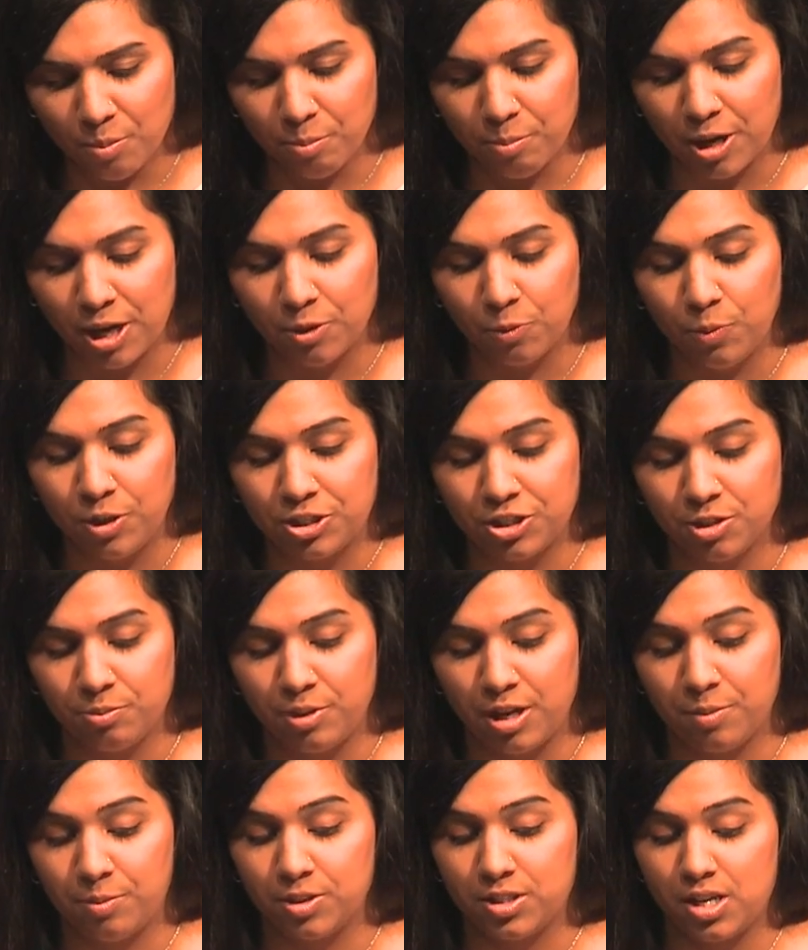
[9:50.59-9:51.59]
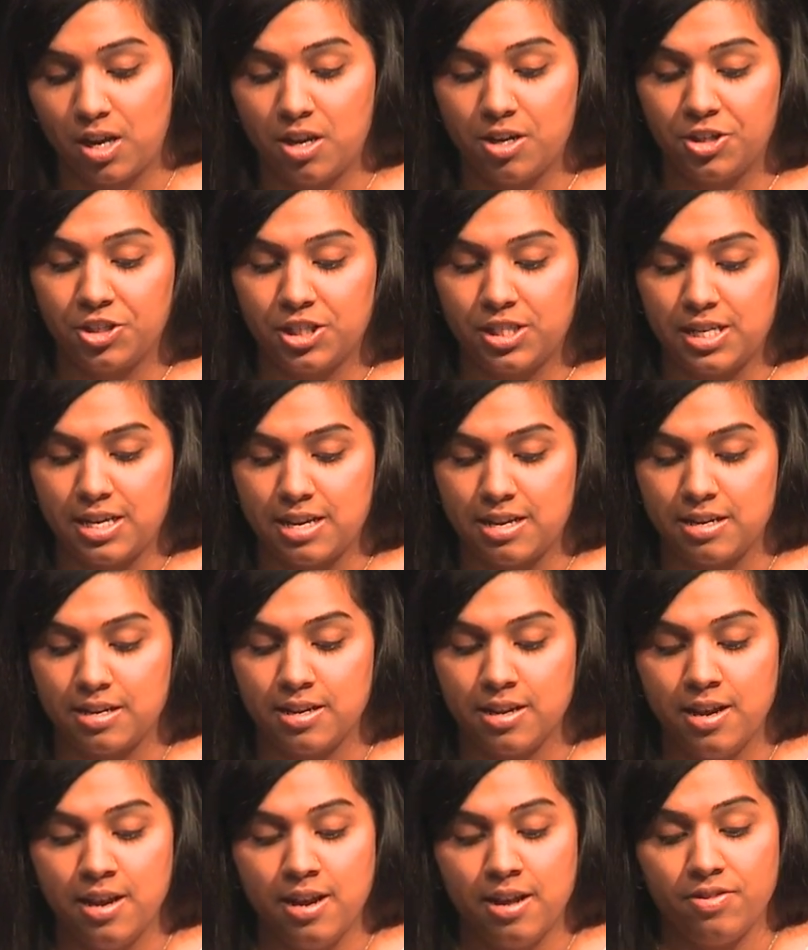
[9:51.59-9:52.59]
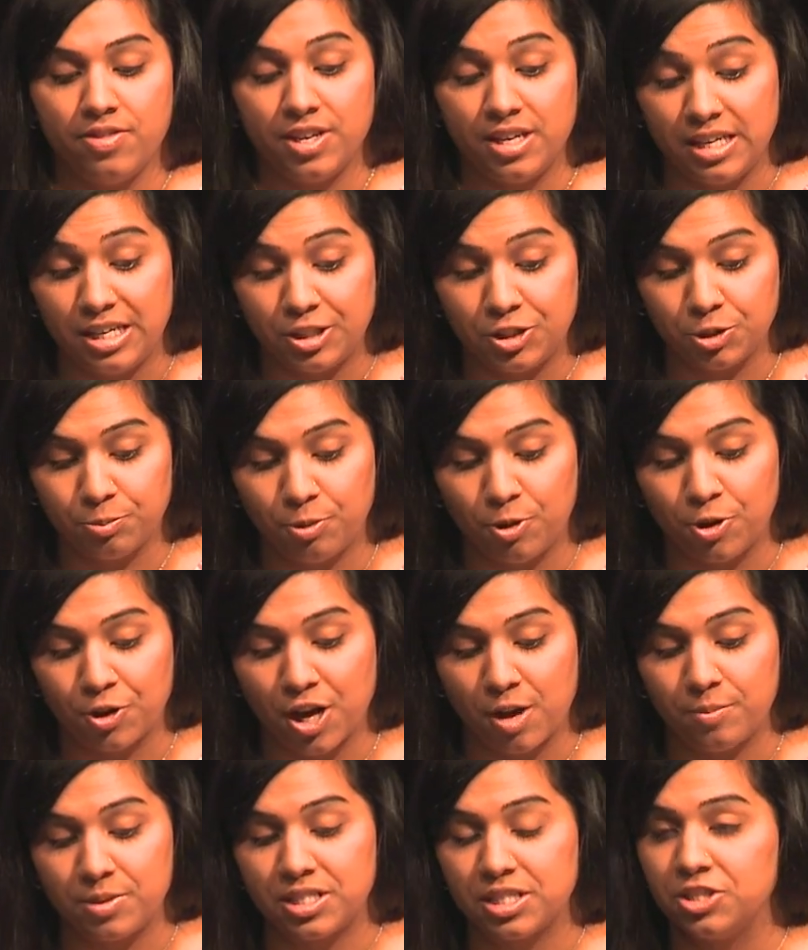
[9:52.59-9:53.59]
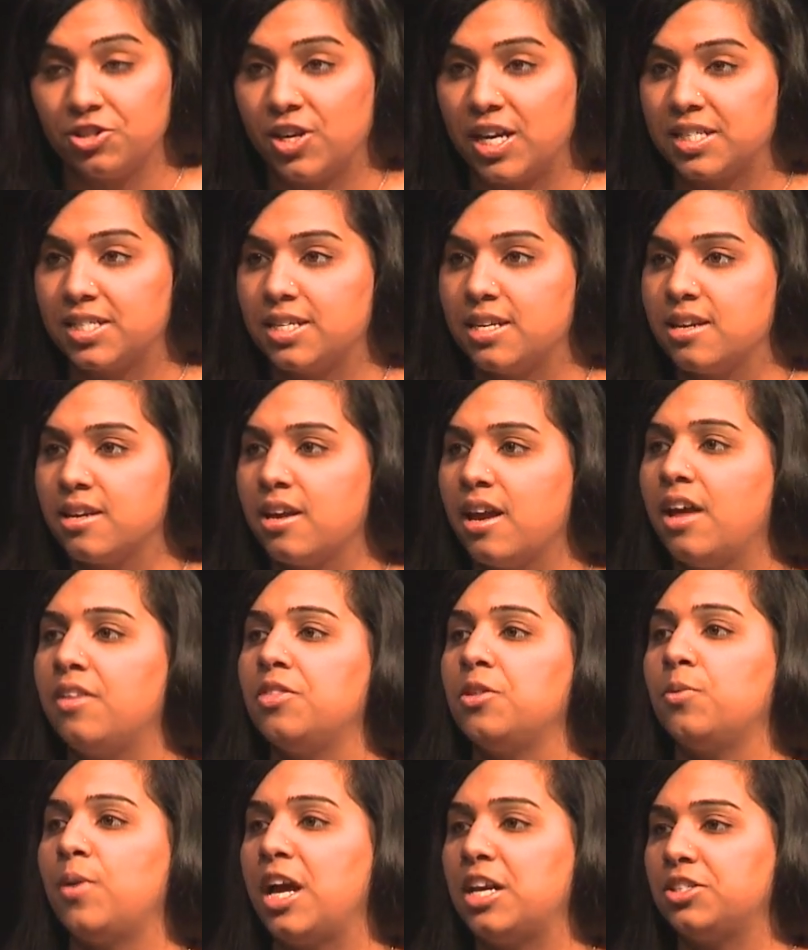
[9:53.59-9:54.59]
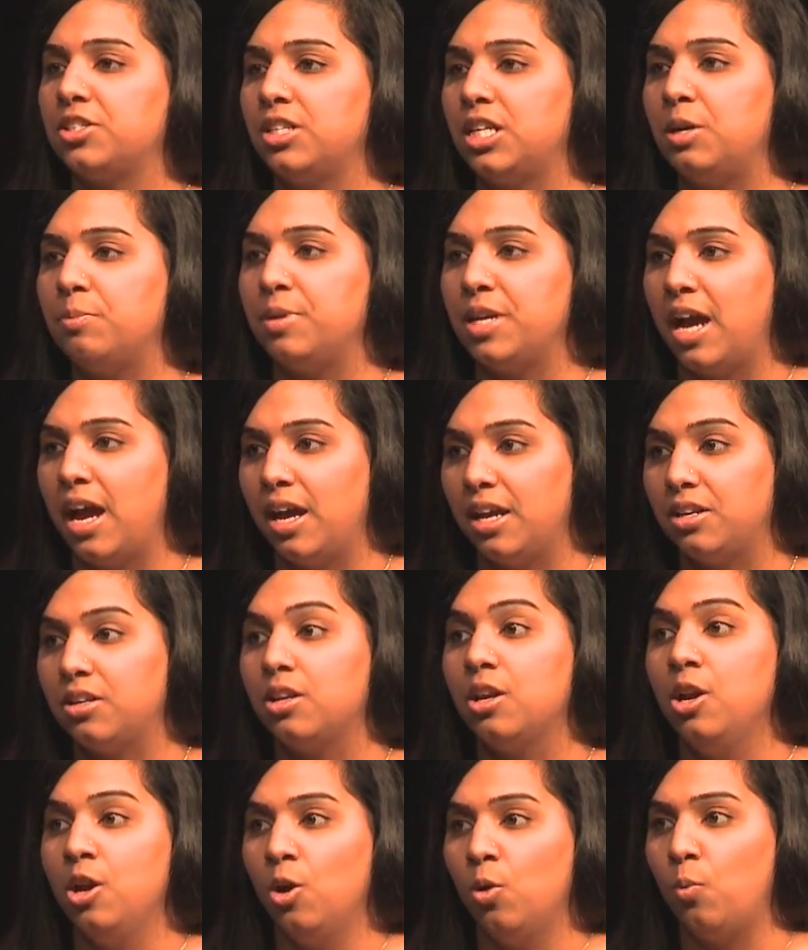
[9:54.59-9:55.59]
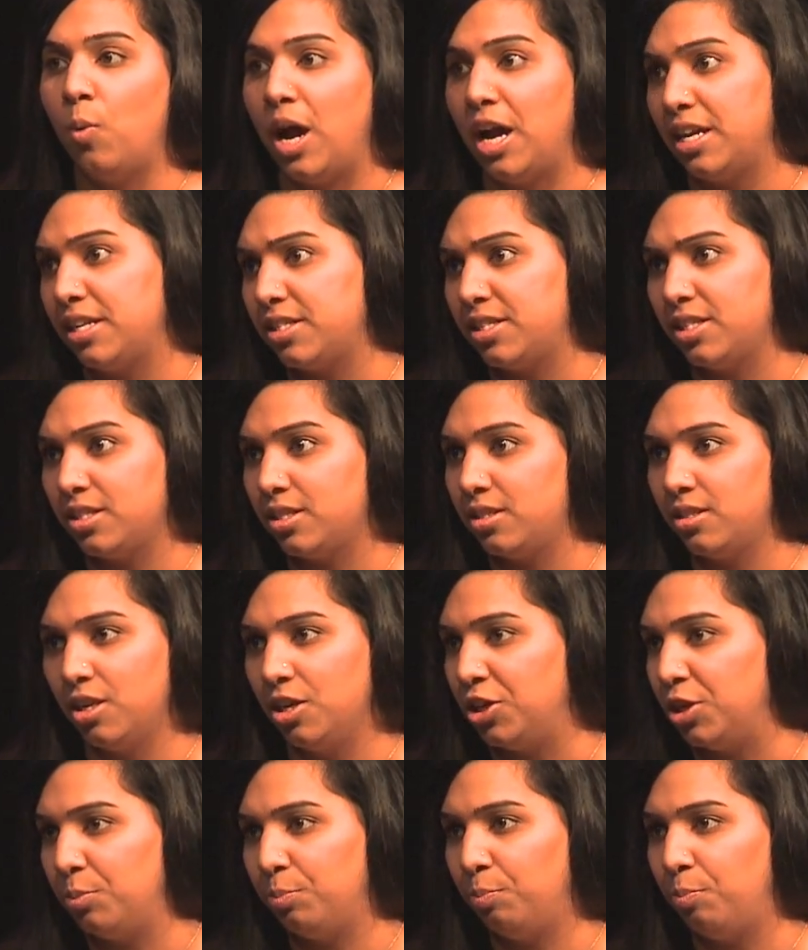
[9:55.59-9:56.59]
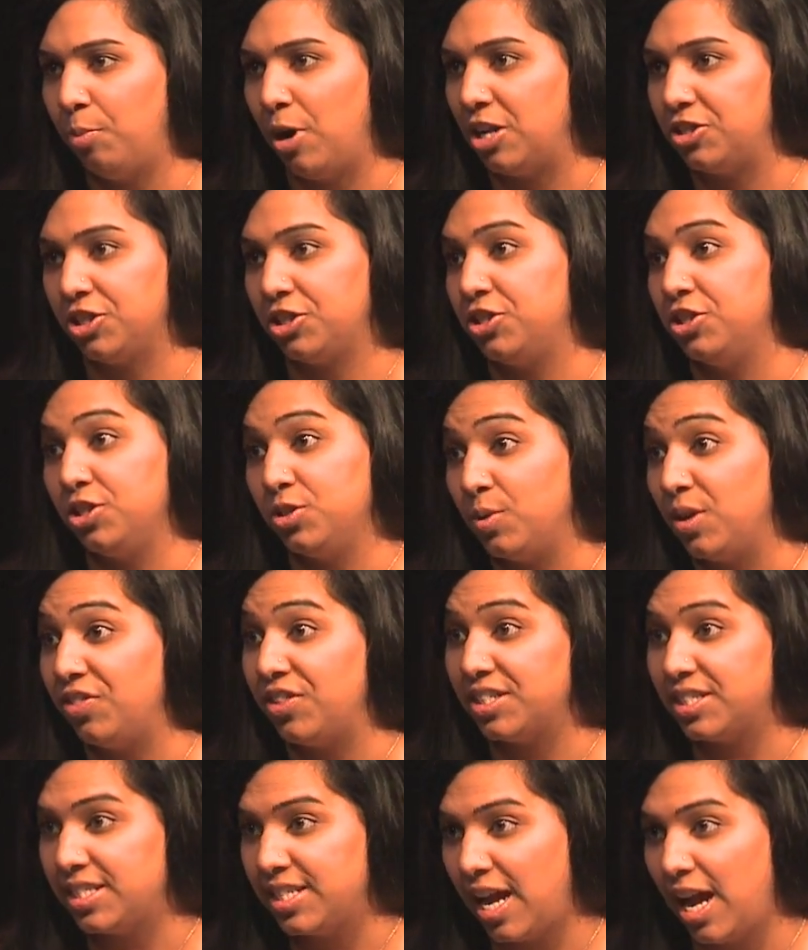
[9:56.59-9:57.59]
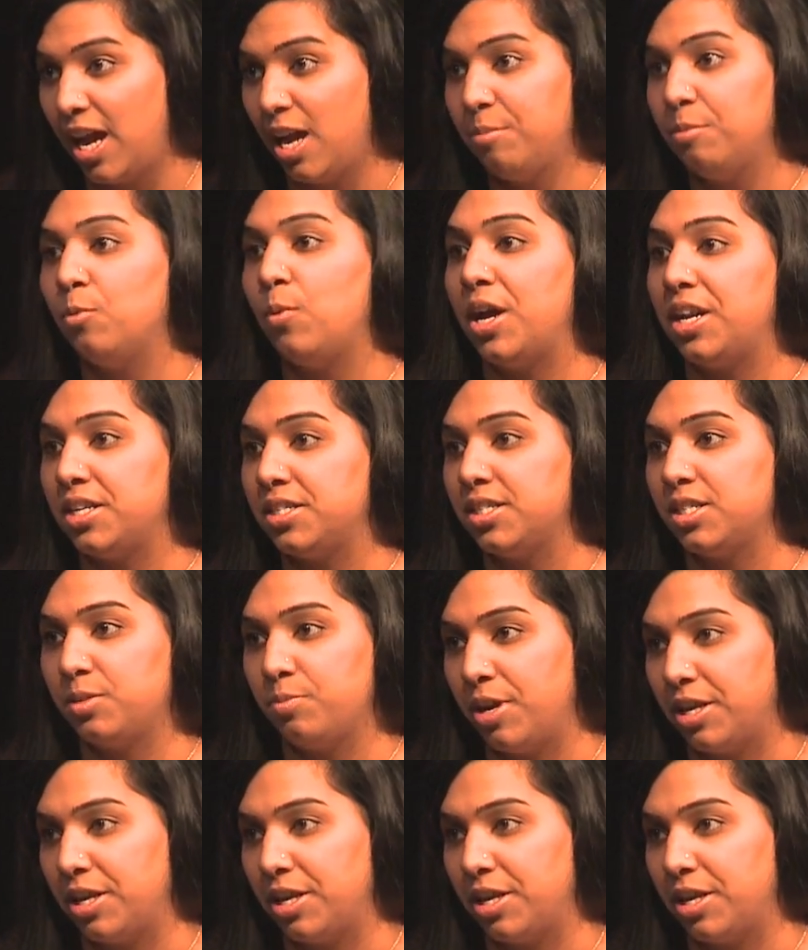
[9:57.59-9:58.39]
but we should be able to understand the needs your program is addressing and the rationale behind why is this a good project to do at this time and why does this